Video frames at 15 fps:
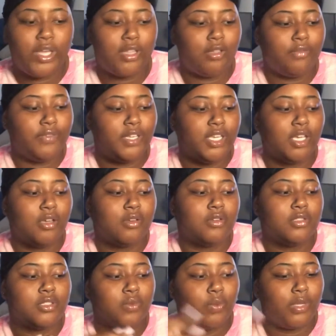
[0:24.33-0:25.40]
little
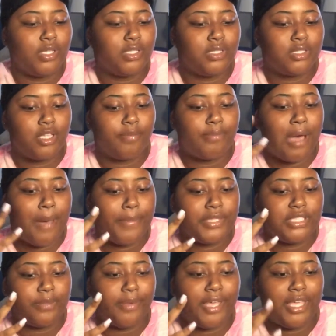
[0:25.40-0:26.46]
videos when stuff pop
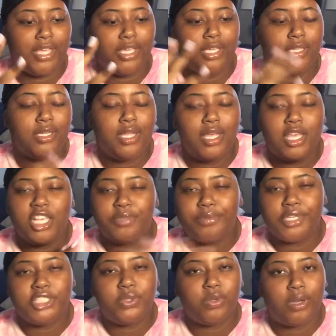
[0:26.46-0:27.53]
into my head,
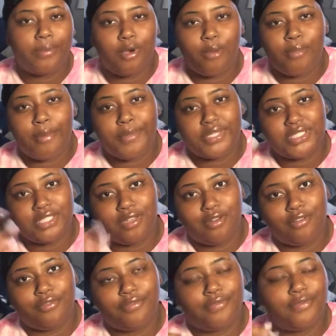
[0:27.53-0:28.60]
especially when I'm home by
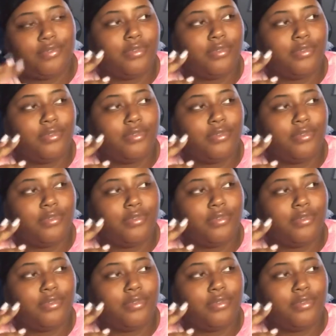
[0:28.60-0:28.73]
myself.